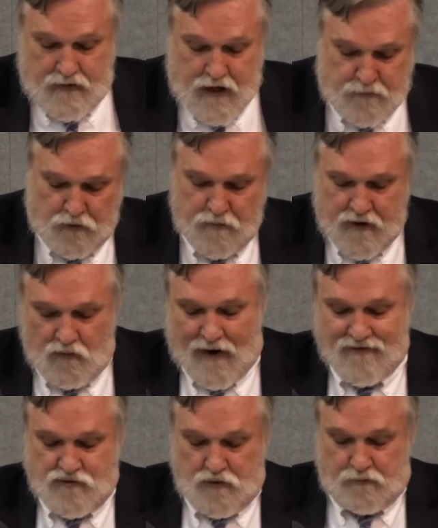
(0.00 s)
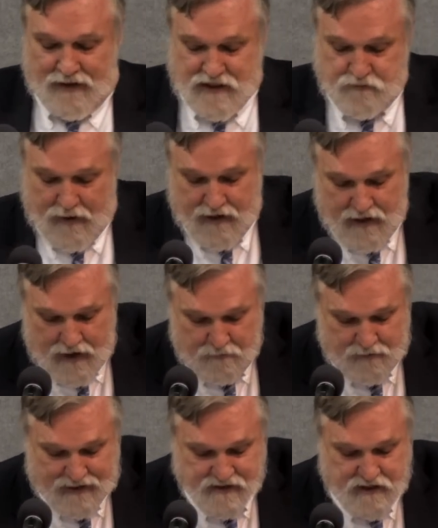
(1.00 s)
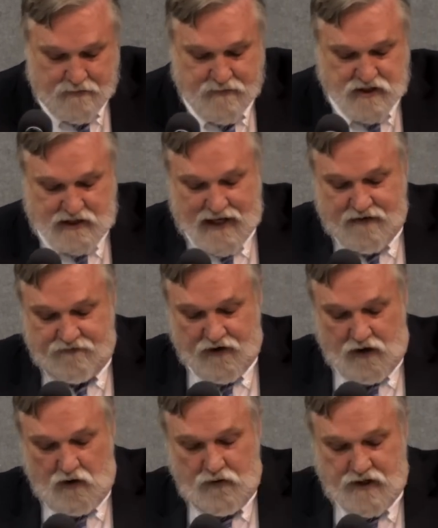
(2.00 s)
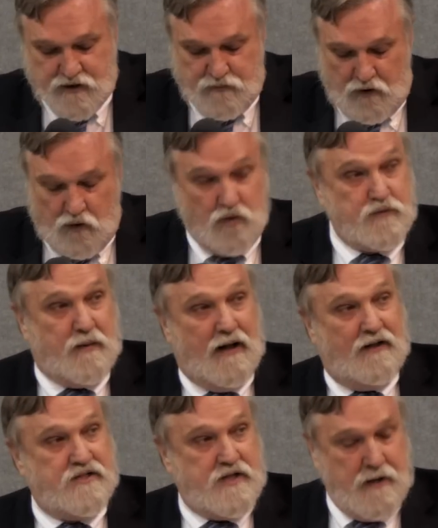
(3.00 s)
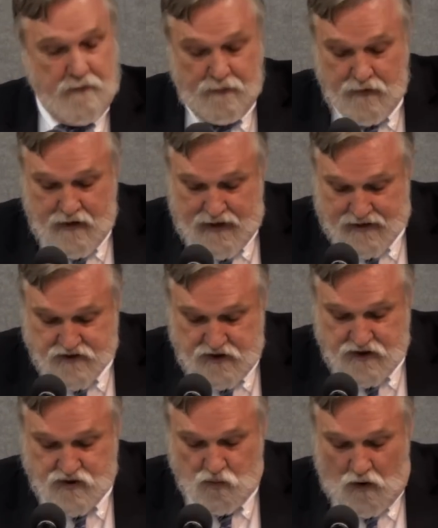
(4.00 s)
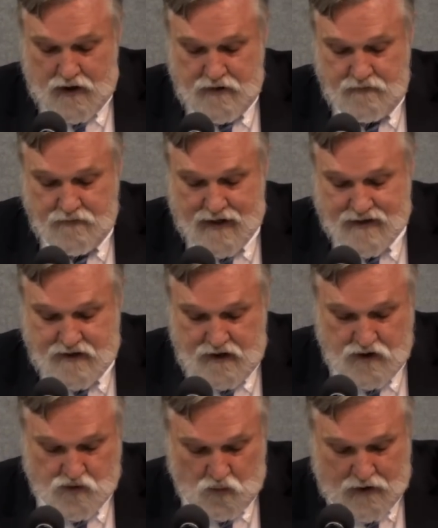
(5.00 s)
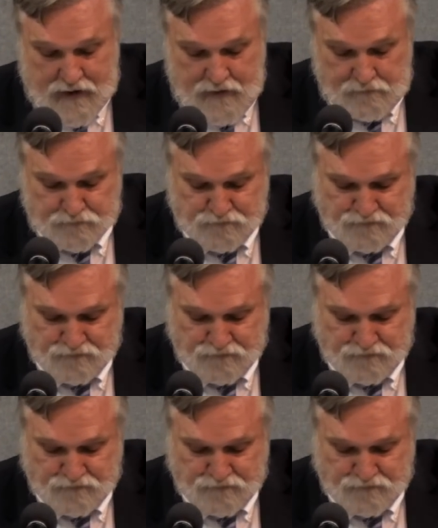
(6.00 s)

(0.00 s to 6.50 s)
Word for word: The Hebrew midwives were blessed by God because they misled Pharaoh in his murderous policy. Exodus one, nineteen and twenty.